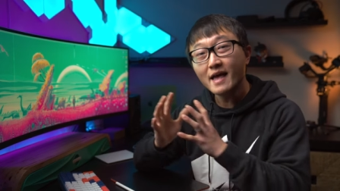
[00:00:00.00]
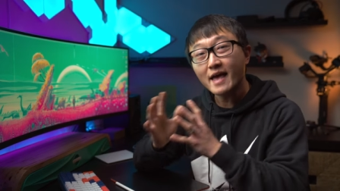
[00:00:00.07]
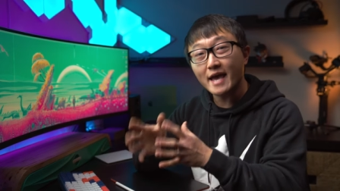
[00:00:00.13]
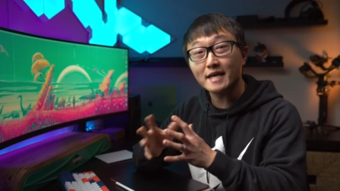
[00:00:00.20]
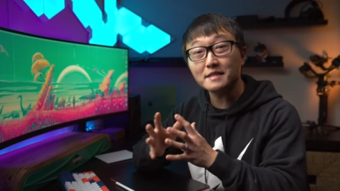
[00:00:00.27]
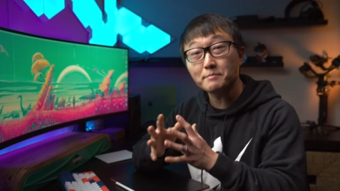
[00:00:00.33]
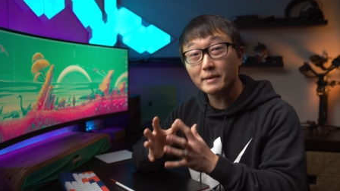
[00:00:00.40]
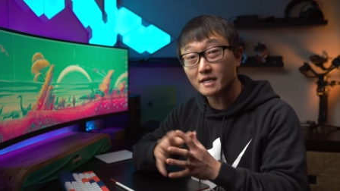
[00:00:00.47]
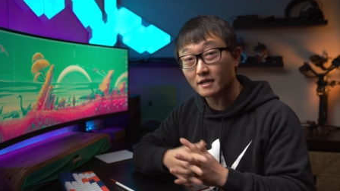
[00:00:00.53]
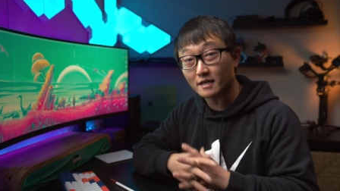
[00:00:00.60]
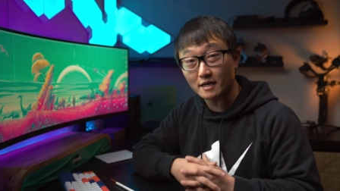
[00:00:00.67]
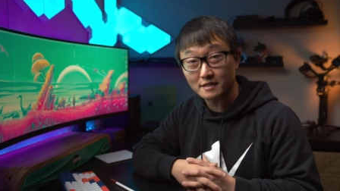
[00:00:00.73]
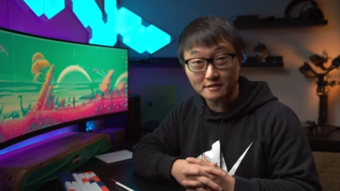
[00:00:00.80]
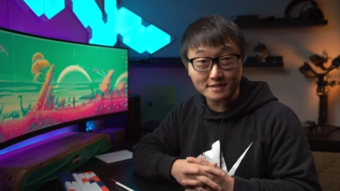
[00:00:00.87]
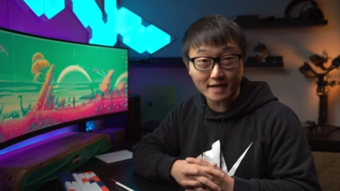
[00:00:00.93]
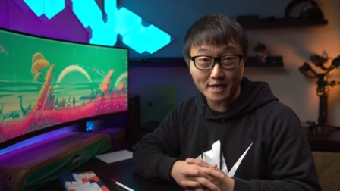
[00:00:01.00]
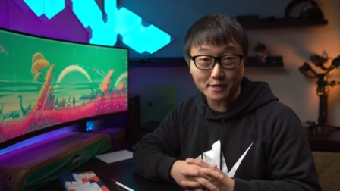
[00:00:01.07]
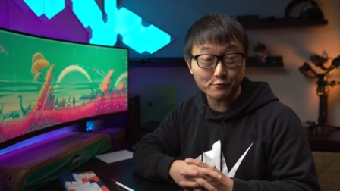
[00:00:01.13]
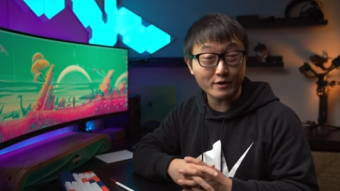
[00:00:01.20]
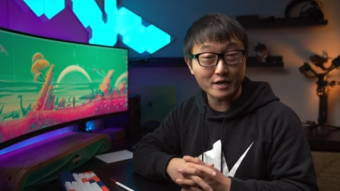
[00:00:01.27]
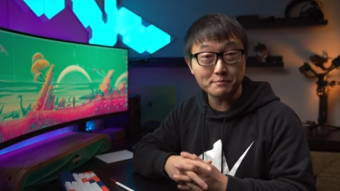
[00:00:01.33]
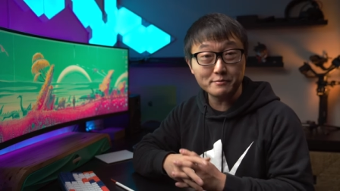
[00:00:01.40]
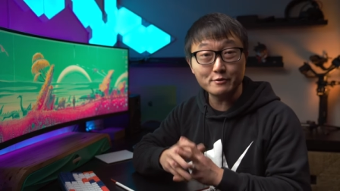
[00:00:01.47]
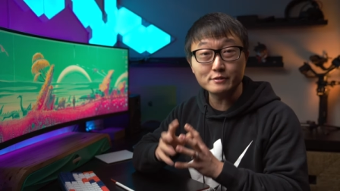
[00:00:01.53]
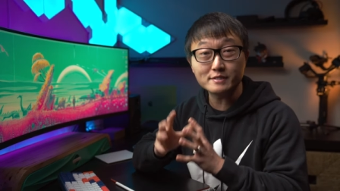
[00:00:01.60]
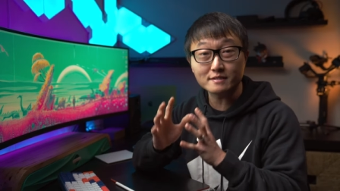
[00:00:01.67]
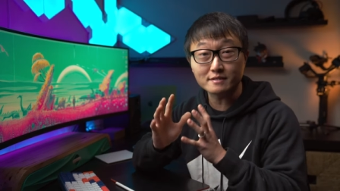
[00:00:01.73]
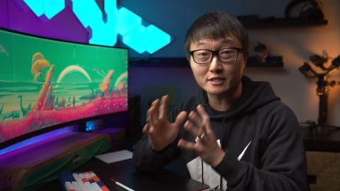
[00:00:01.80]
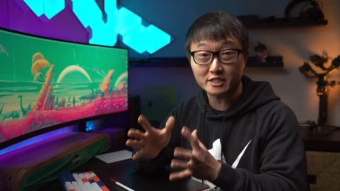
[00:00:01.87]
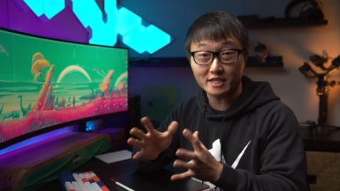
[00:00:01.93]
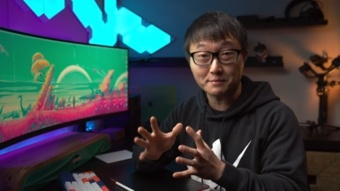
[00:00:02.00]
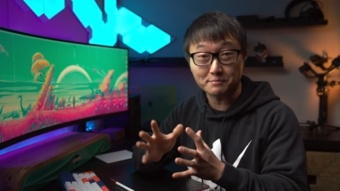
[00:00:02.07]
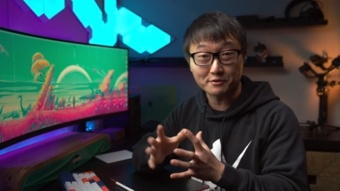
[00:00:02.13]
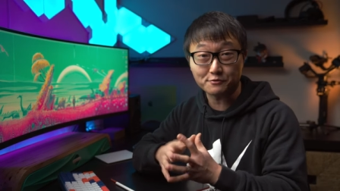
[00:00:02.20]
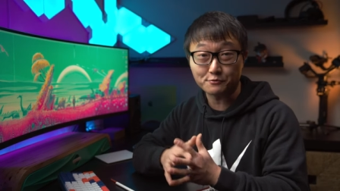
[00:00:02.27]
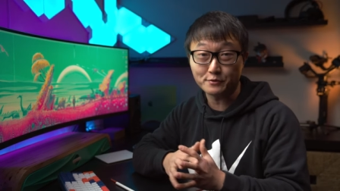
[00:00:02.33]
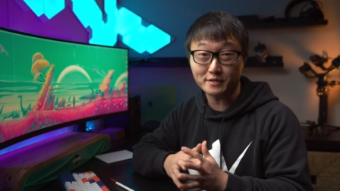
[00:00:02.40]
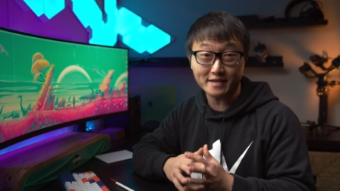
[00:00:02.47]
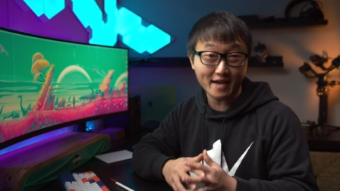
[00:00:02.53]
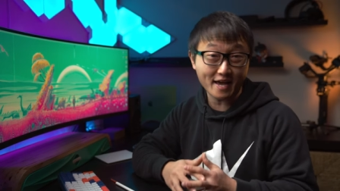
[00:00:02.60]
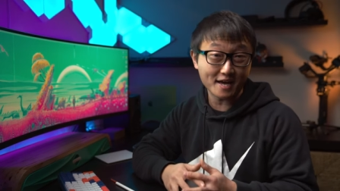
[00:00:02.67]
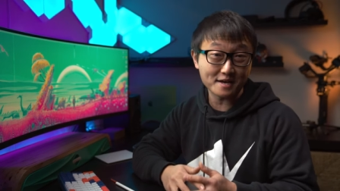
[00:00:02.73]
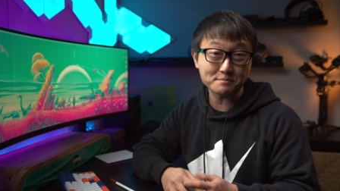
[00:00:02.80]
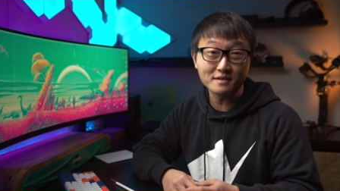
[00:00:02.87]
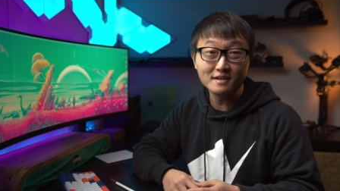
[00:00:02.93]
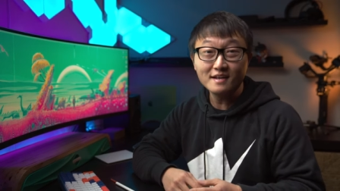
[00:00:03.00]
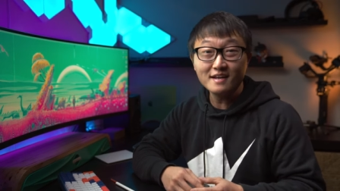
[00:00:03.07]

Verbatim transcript: and make a cutting diagram using the Shapr3D app.